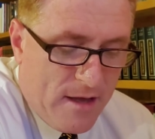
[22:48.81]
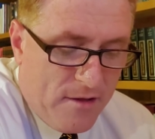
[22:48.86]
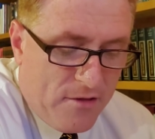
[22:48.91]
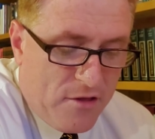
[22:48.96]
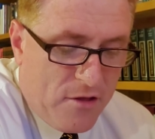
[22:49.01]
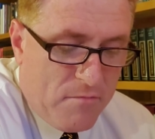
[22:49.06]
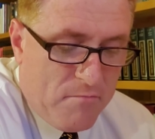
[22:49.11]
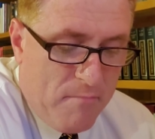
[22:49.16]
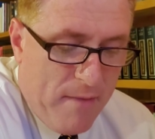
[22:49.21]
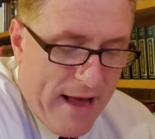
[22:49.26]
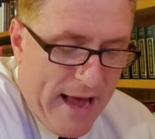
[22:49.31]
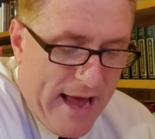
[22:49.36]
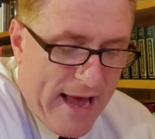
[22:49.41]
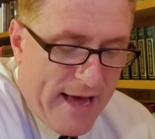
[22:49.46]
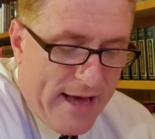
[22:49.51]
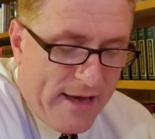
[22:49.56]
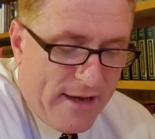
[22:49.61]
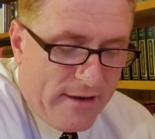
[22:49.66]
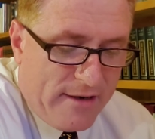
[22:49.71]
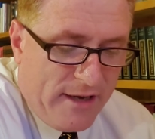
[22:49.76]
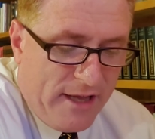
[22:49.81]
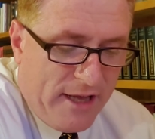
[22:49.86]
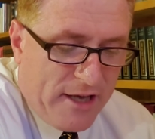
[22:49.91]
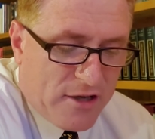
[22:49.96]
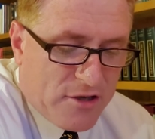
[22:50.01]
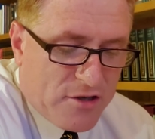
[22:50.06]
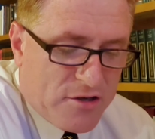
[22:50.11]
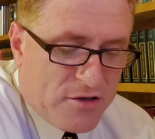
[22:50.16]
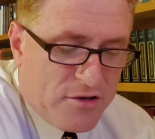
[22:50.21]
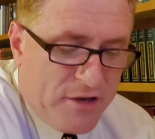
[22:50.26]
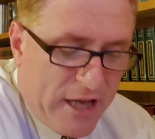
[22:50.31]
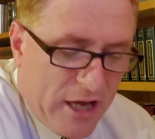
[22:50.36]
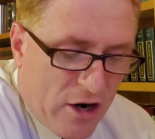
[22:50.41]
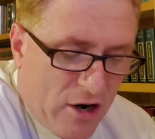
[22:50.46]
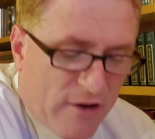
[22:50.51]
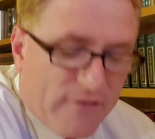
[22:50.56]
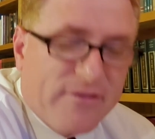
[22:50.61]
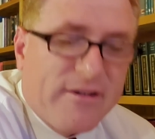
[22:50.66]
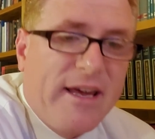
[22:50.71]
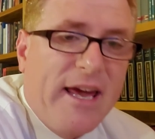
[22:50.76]
The man is
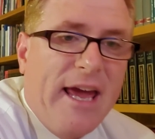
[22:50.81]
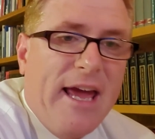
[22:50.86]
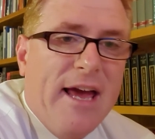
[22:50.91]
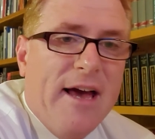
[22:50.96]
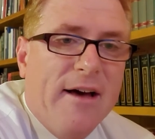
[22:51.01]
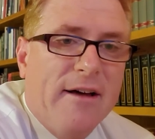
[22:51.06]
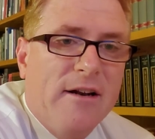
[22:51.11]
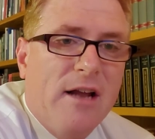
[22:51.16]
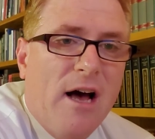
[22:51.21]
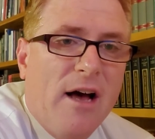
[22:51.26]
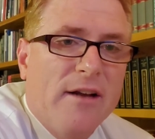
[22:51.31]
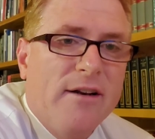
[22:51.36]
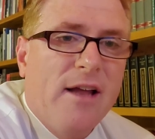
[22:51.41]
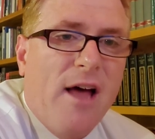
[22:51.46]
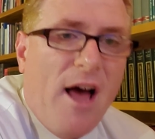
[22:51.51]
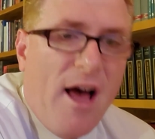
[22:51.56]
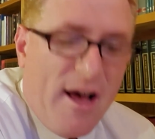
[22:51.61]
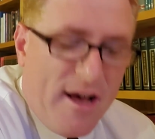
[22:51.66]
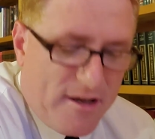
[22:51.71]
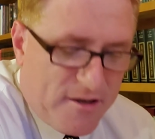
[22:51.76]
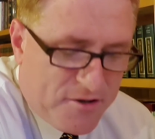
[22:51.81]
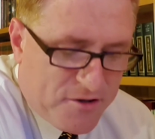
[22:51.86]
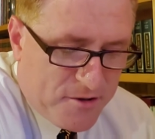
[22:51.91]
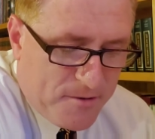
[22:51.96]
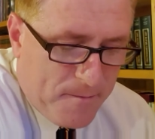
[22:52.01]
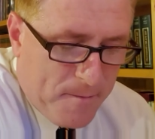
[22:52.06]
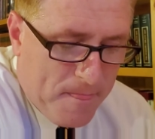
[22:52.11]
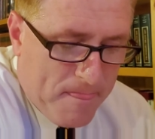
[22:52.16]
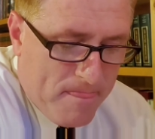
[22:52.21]
near of kin unto us,